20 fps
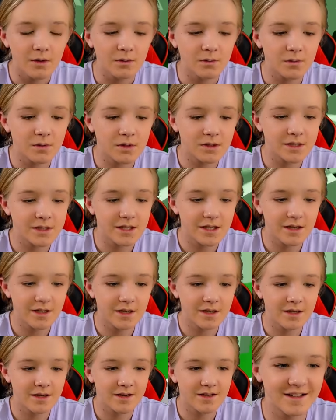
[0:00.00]
We'll
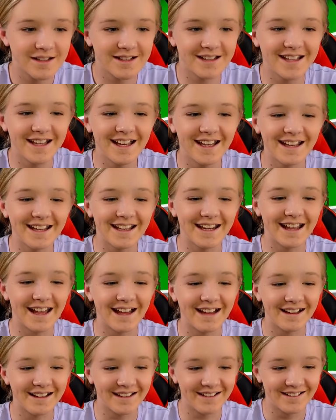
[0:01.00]
take
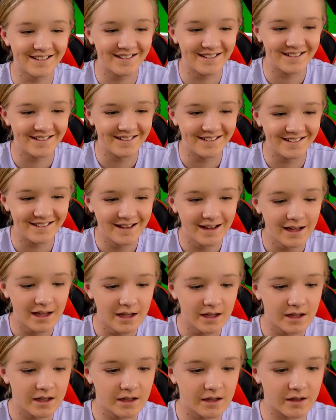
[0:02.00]
Oh,
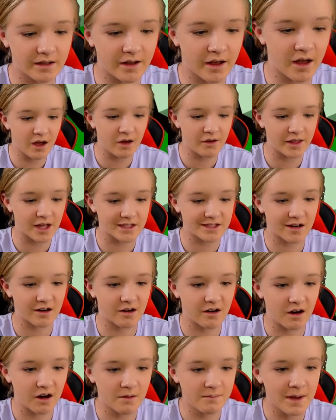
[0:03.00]
that's our car.